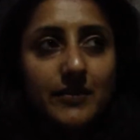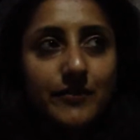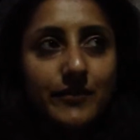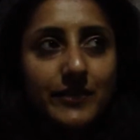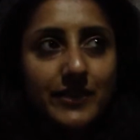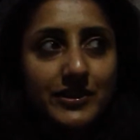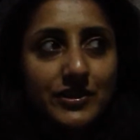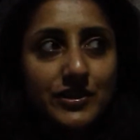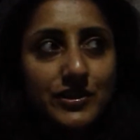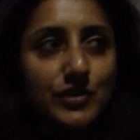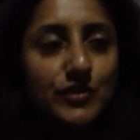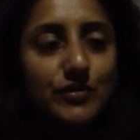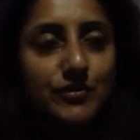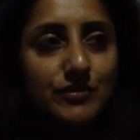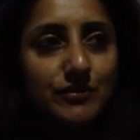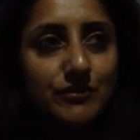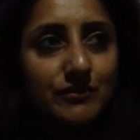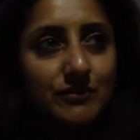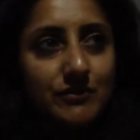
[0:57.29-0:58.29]

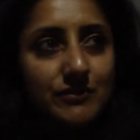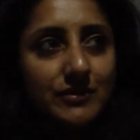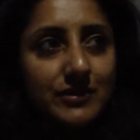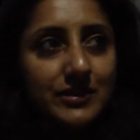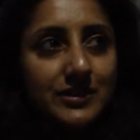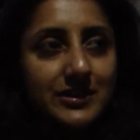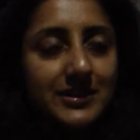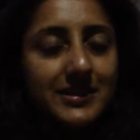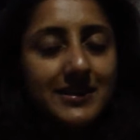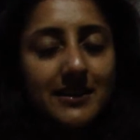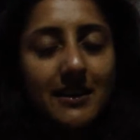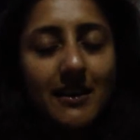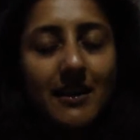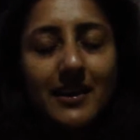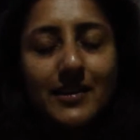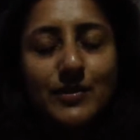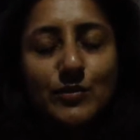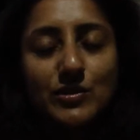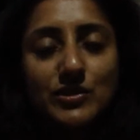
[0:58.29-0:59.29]
Vishnu
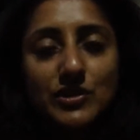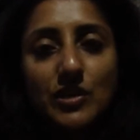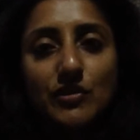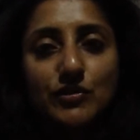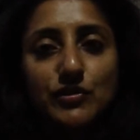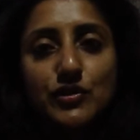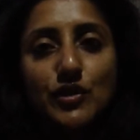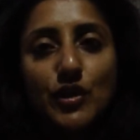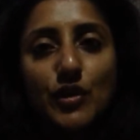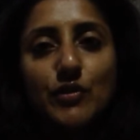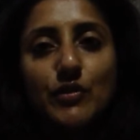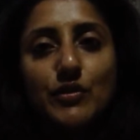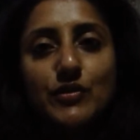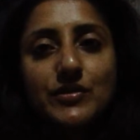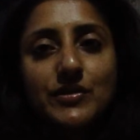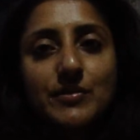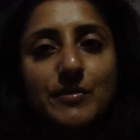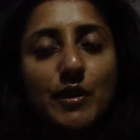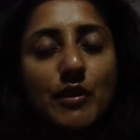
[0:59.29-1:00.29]
design, which I'll show you
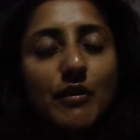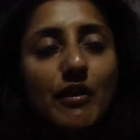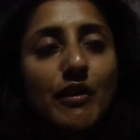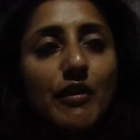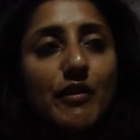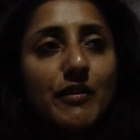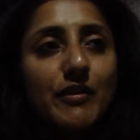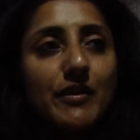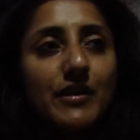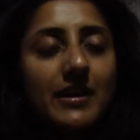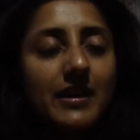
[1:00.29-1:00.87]
tomorrow.